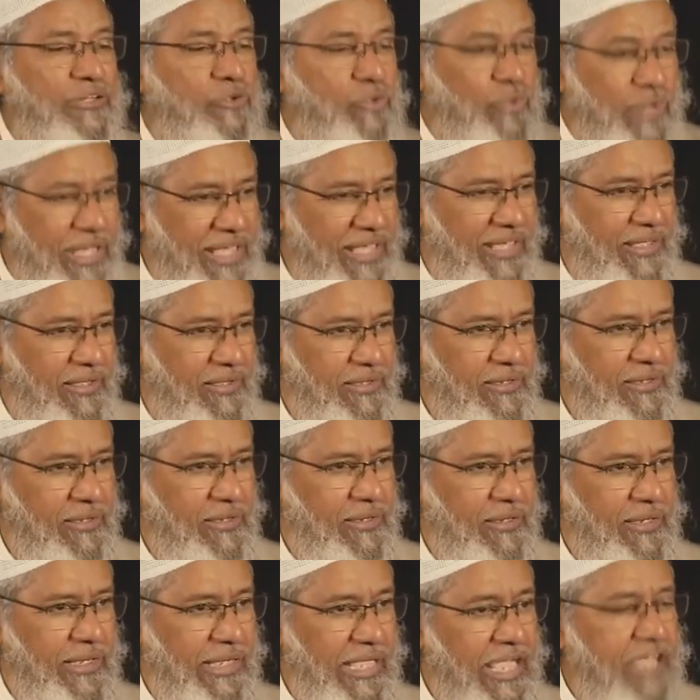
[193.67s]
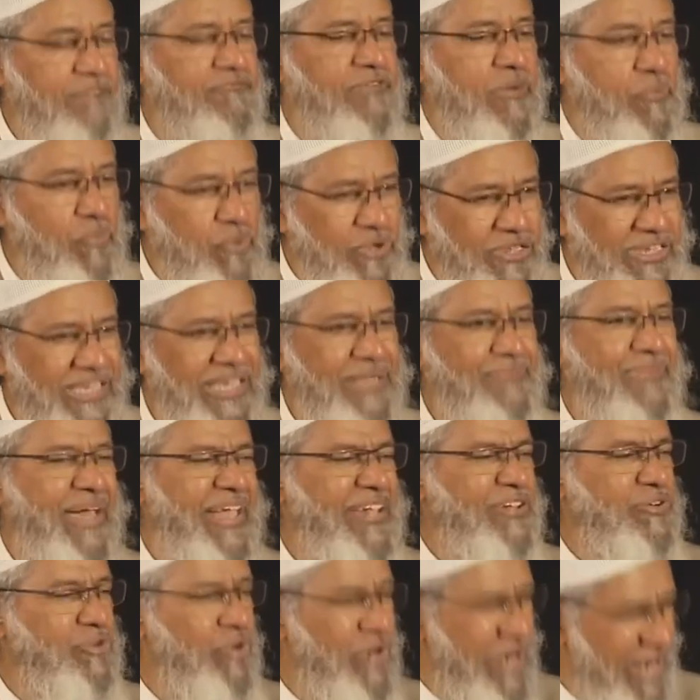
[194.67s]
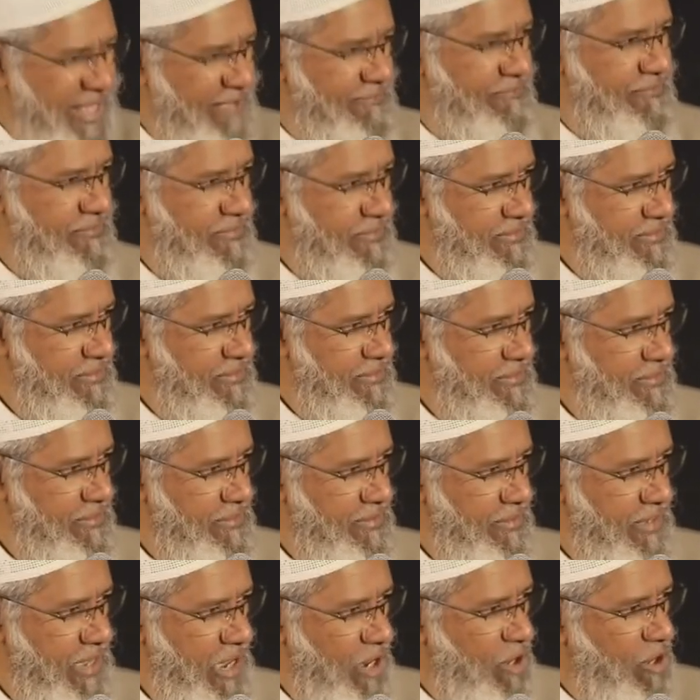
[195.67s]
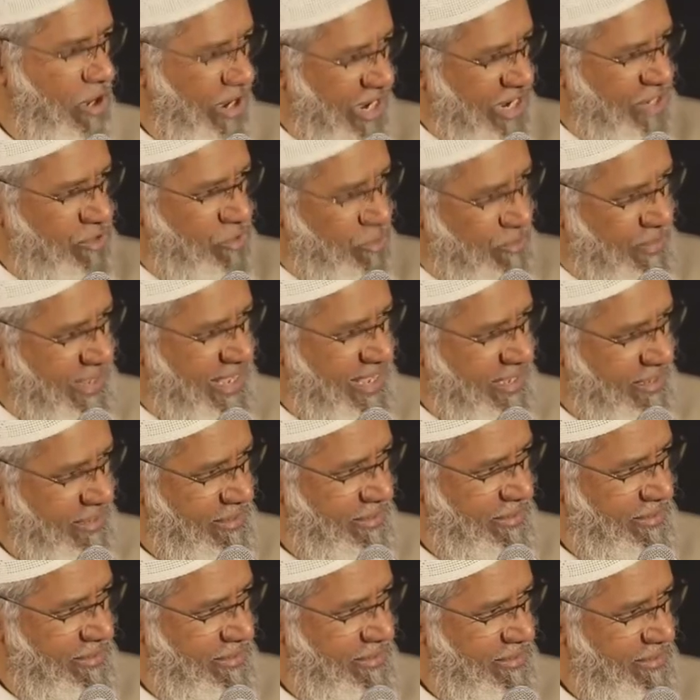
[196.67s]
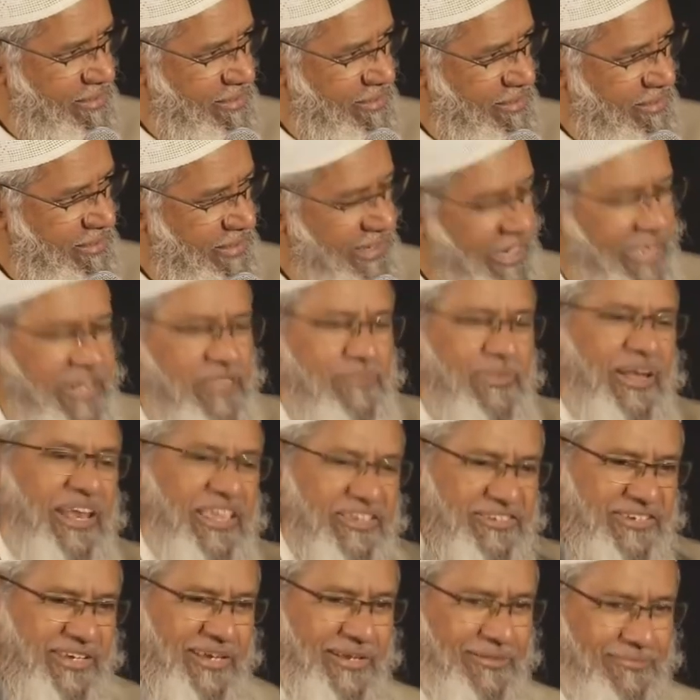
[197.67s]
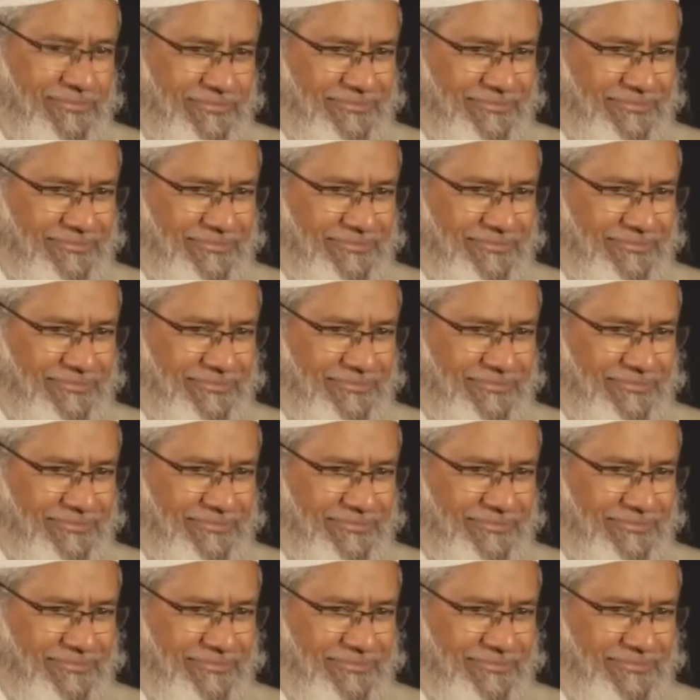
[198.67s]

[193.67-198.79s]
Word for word: today, if a Muslim has to live, according to me, it is Malaysia.